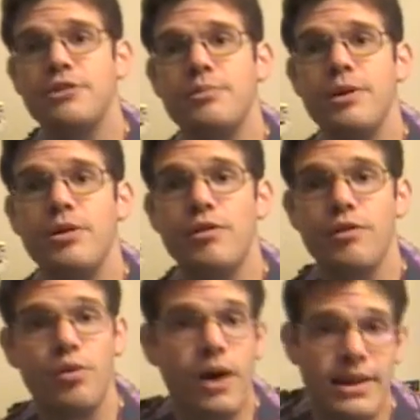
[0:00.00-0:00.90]
We've been going for
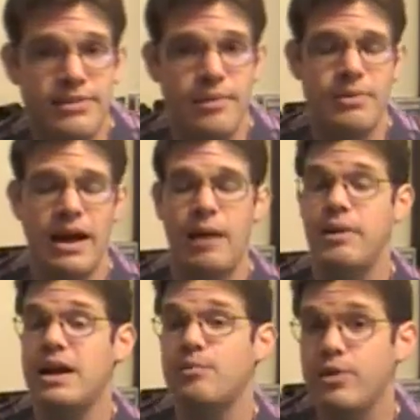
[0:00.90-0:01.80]
quite some time,
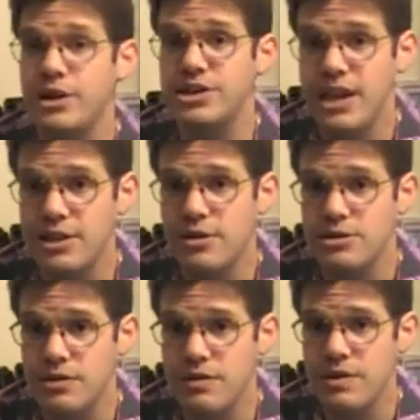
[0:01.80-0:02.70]
and I appreciate
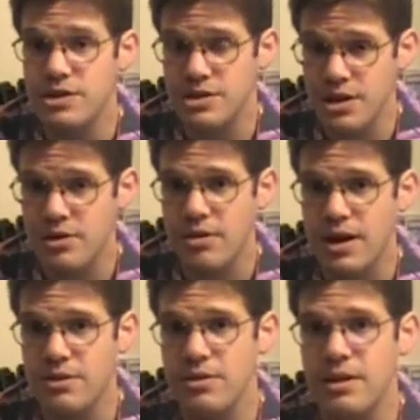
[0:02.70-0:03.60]
those of you that stuck
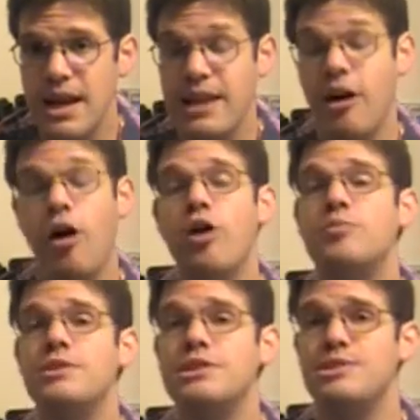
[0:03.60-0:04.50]
around till the end. I
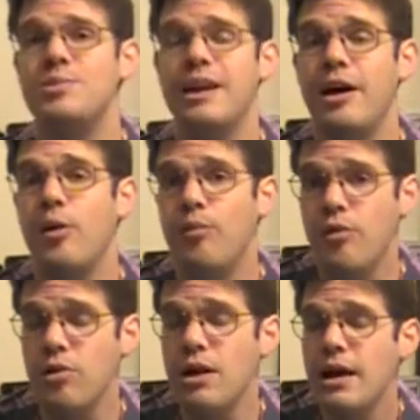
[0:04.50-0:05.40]
hope this has been
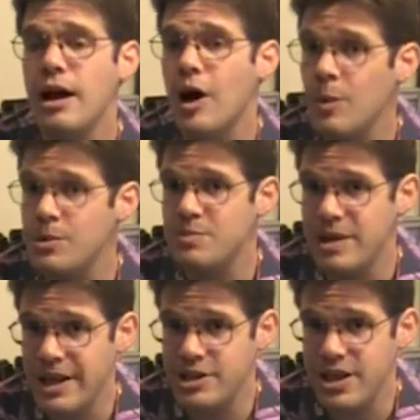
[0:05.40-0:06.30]
helpful. hope it's
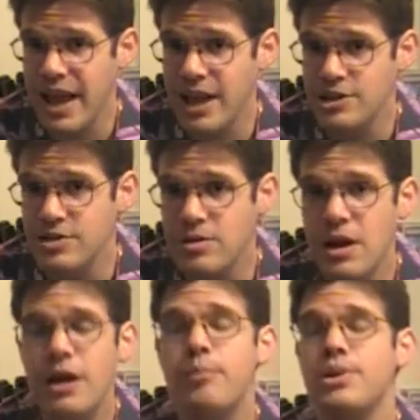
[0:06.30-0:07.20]
been educational.
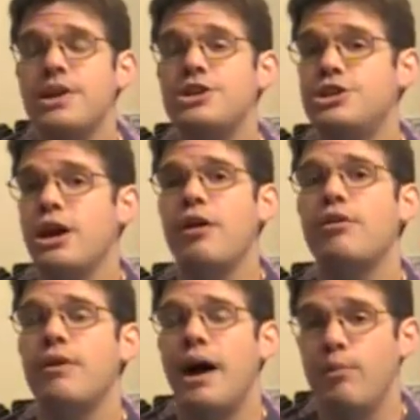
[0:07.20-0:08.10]
Please share it
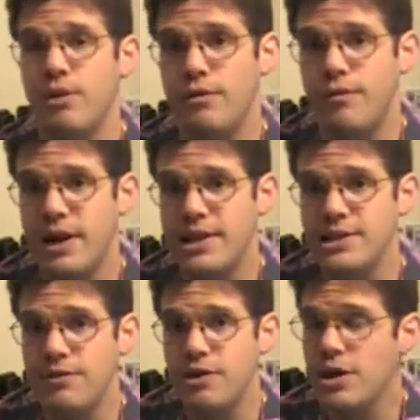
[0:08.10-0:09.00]
around with your friends
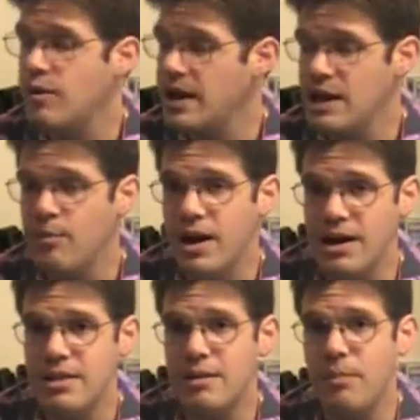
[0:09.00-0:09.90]
if you know
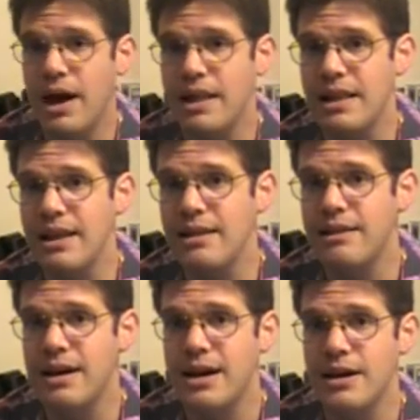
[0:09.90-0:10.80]
anybody that might need
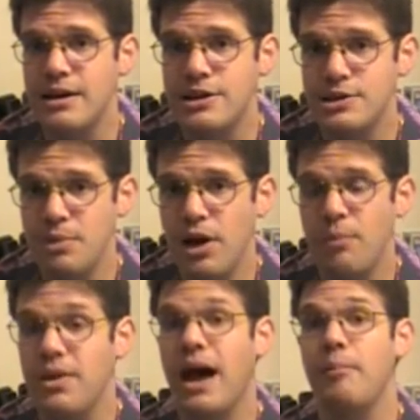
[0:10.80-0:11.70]
uh, some
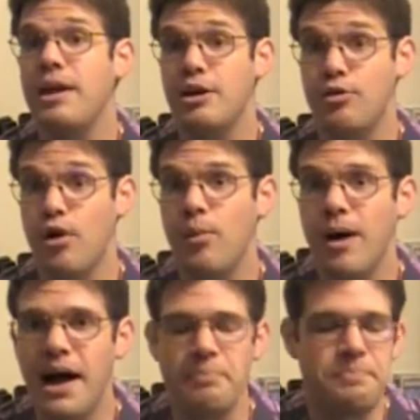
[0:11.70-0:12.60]
help not being a
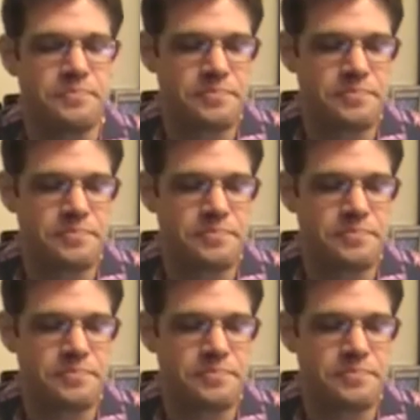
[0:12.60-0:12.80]
robot.